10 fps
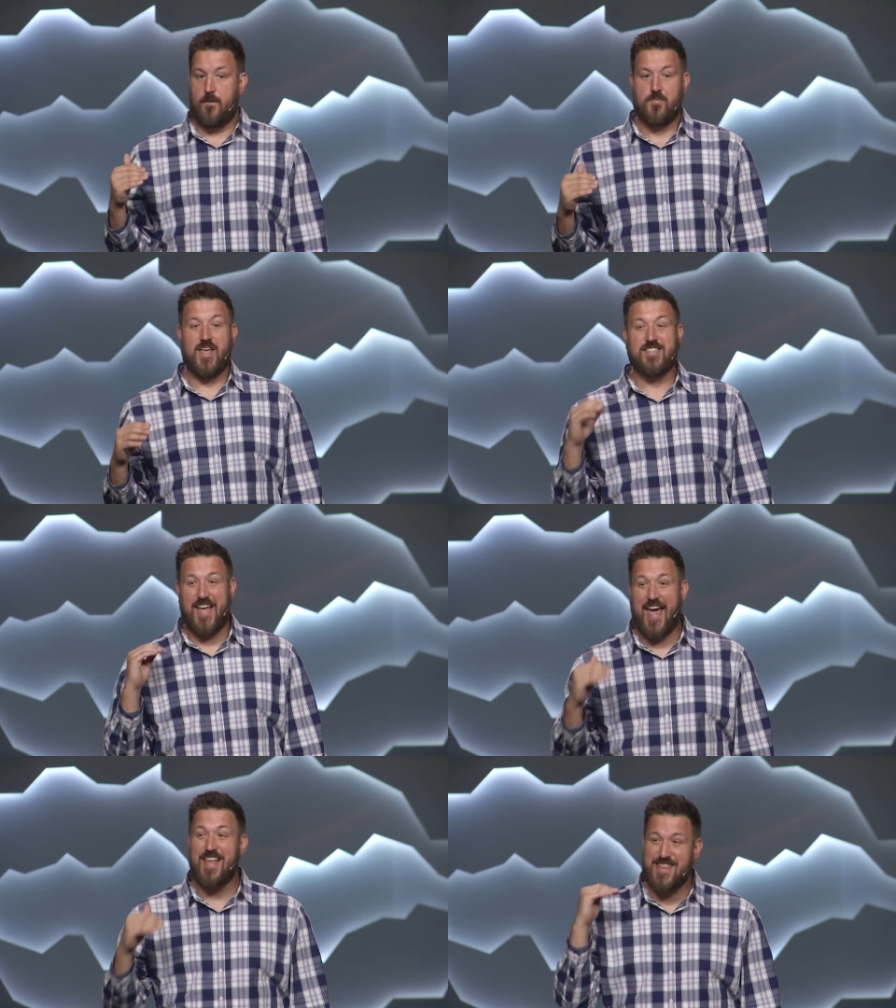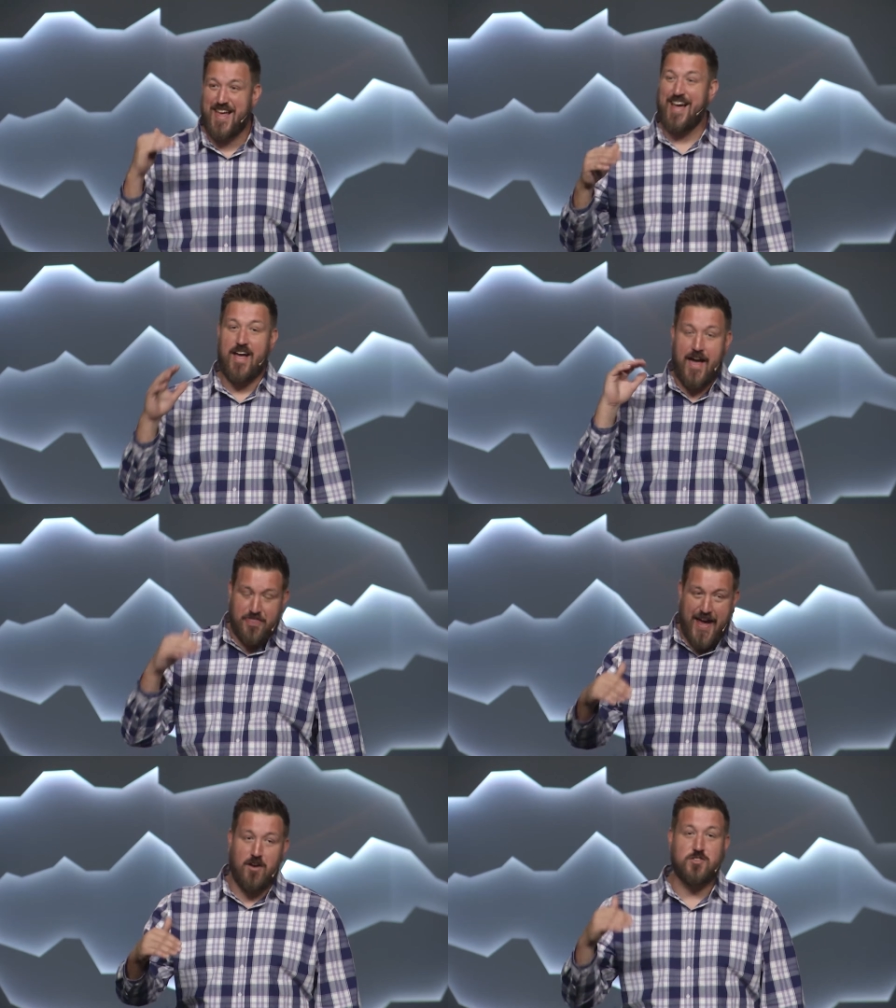is
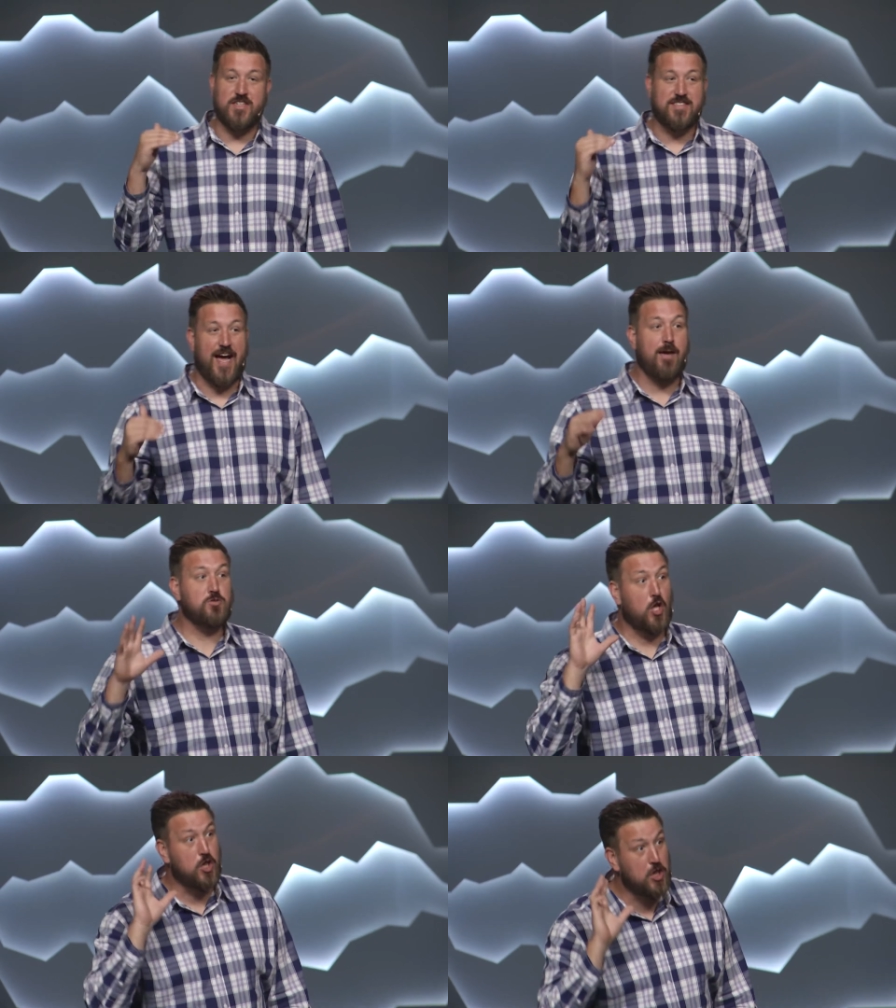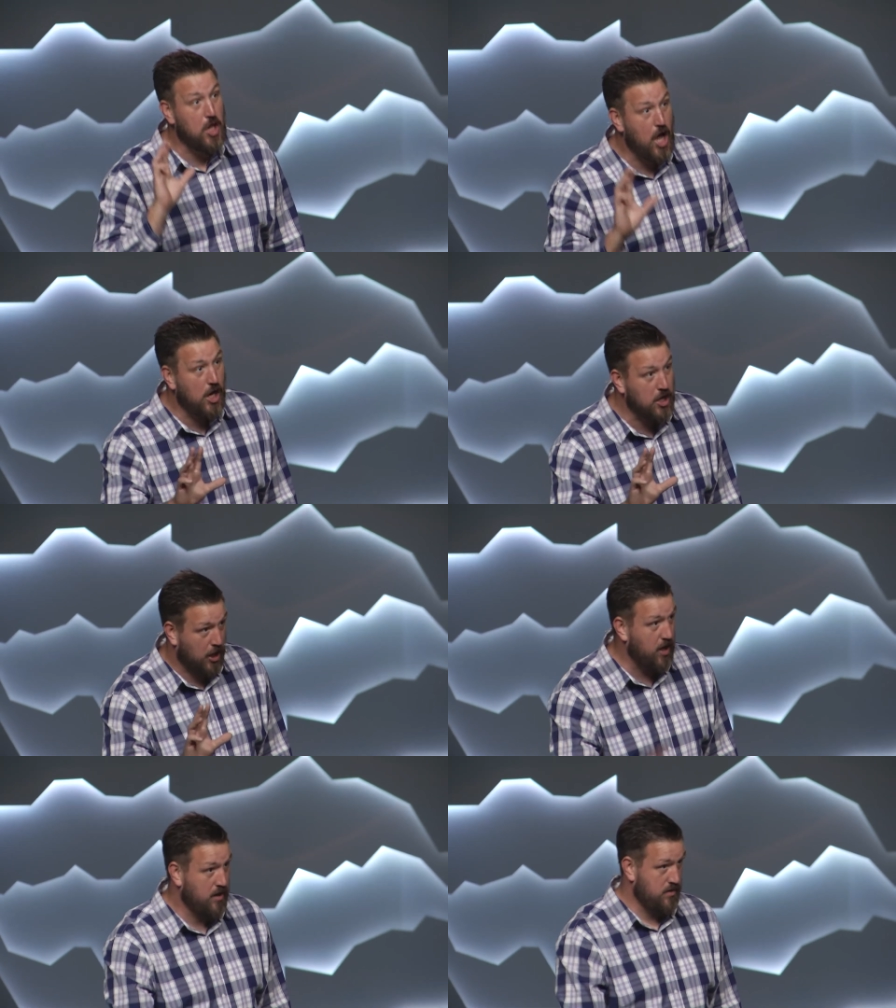8,000 times
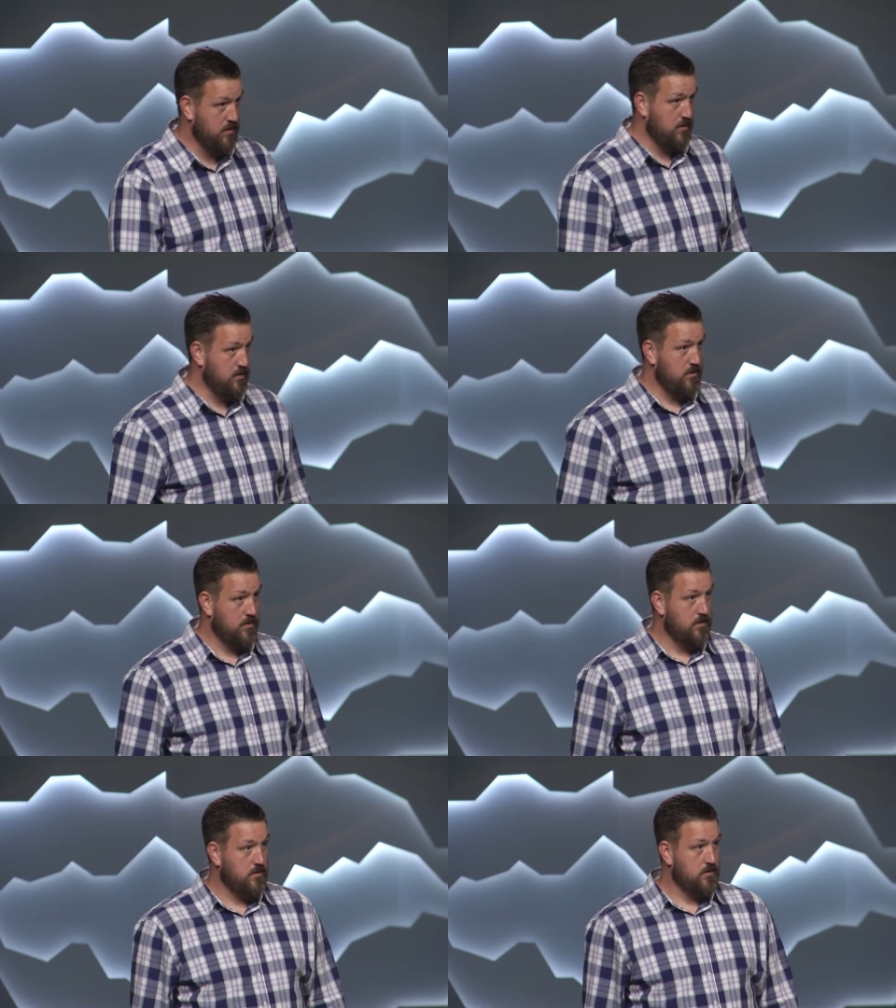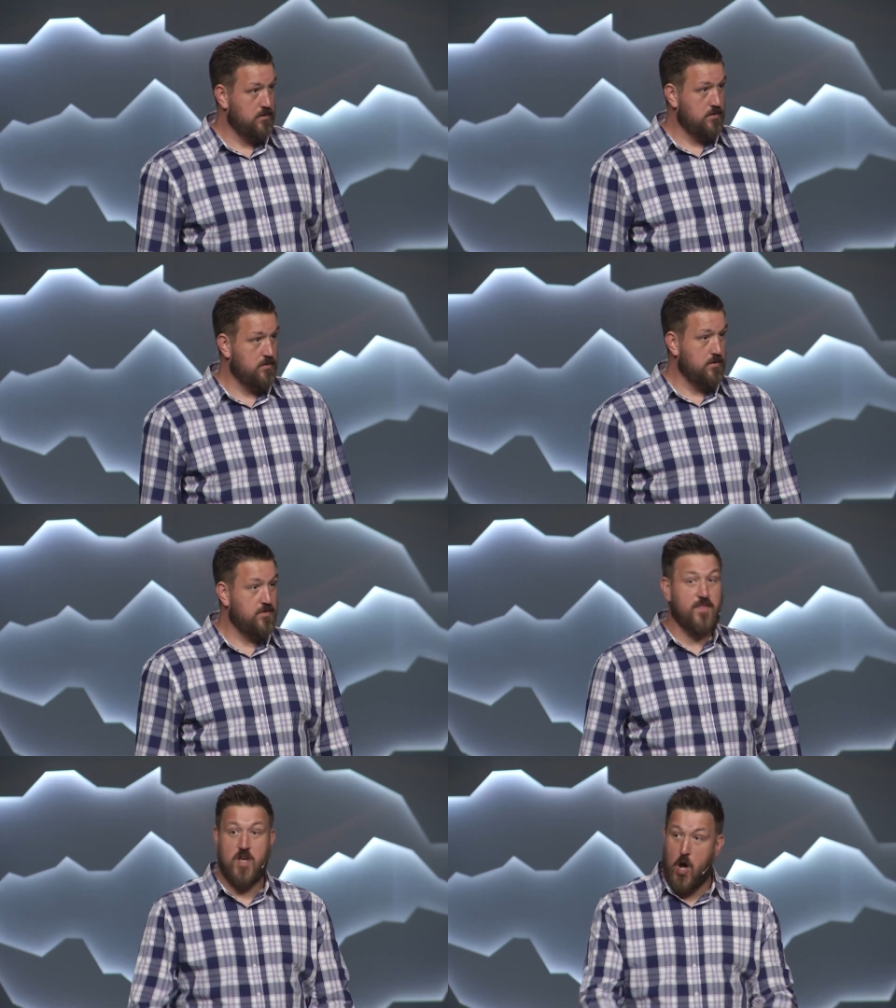longer
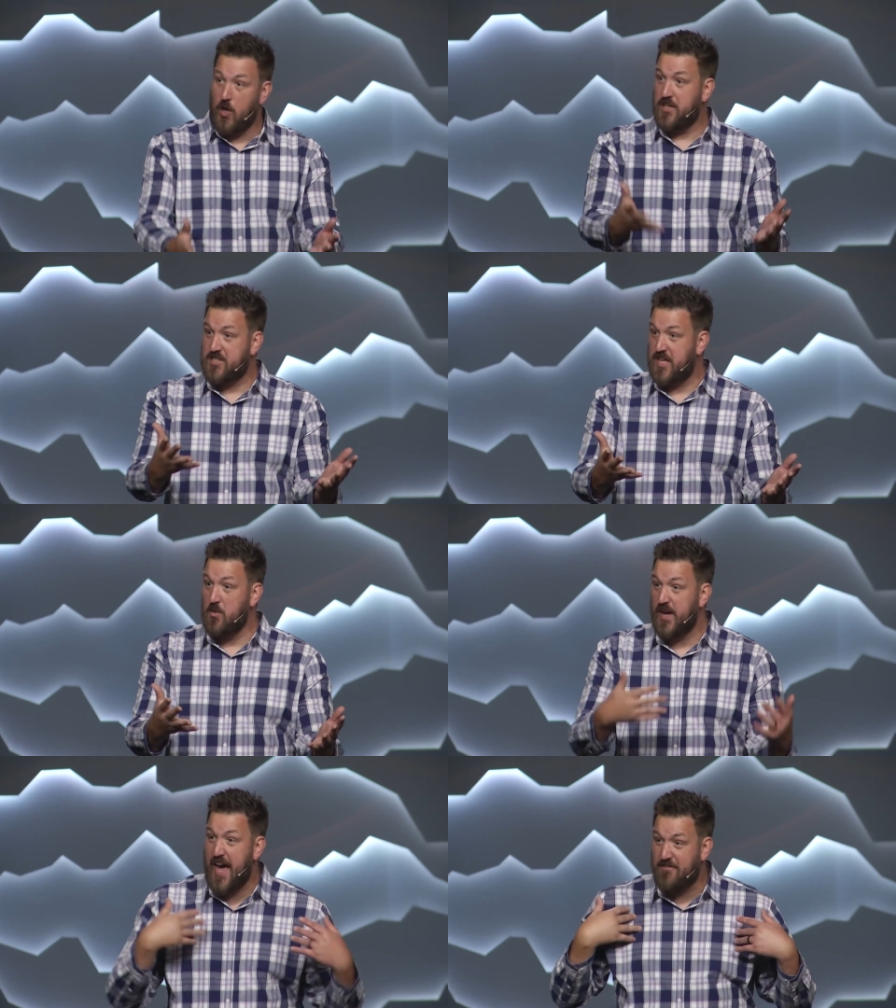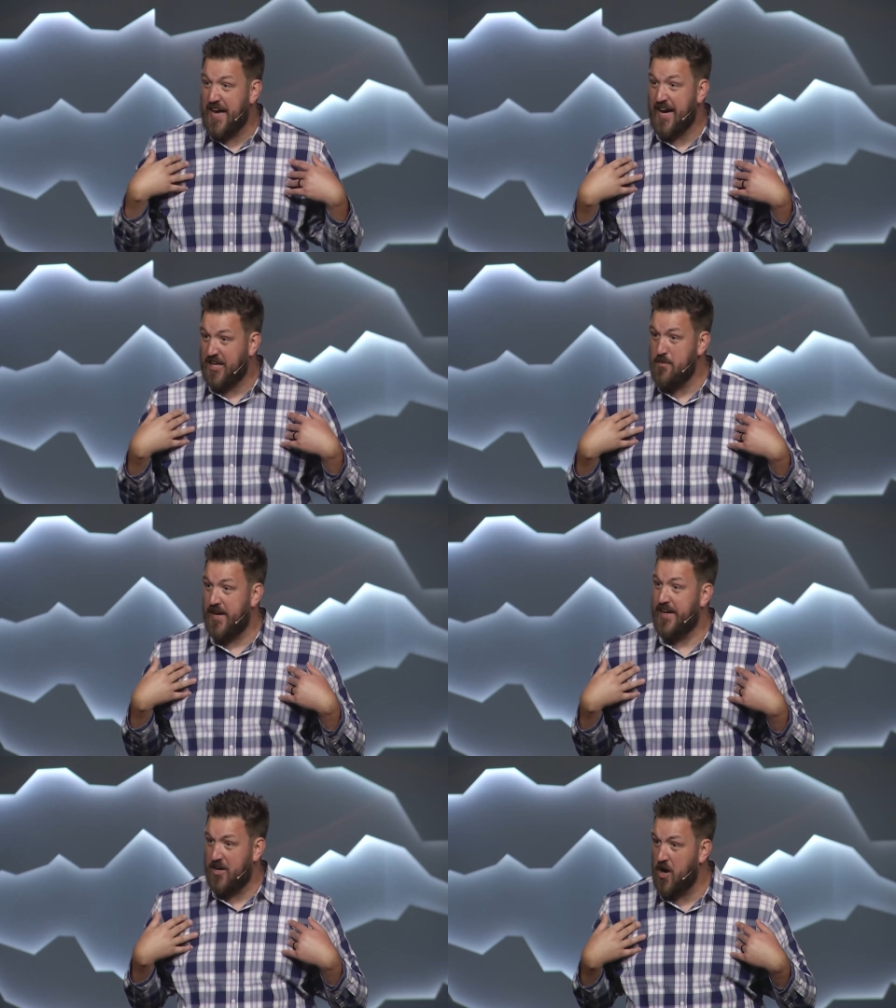than the oldest thing we have
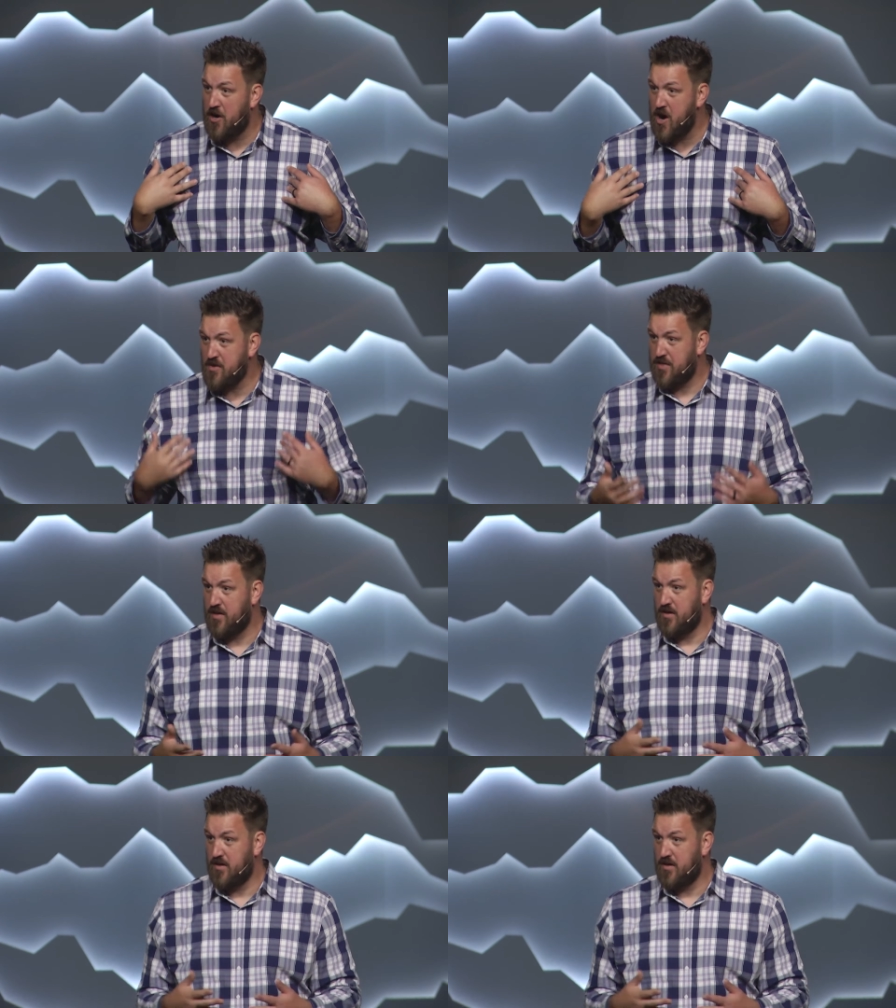documented here on earth.